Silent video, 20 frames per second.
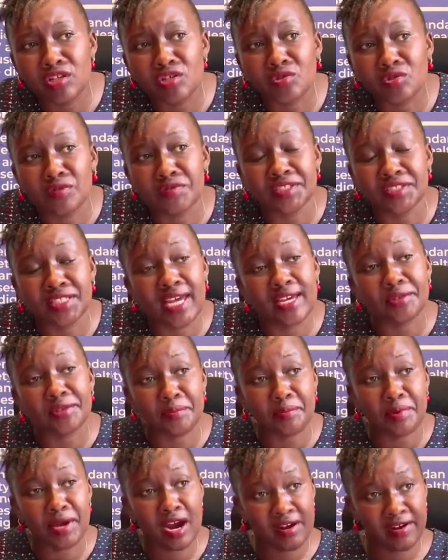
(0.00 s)
issue of
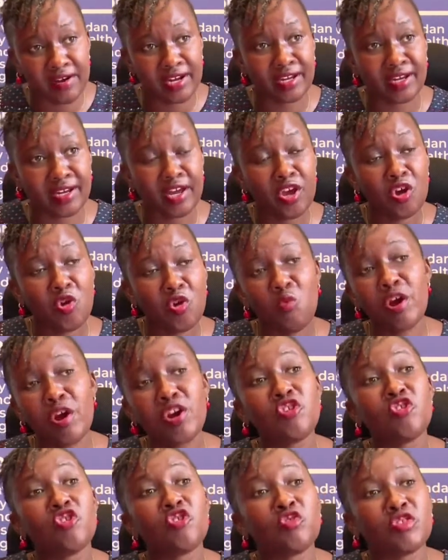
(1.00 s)
childbearing
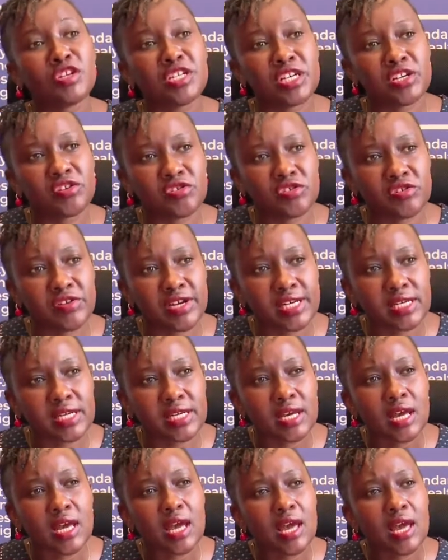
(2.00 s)
when you're not yet ready.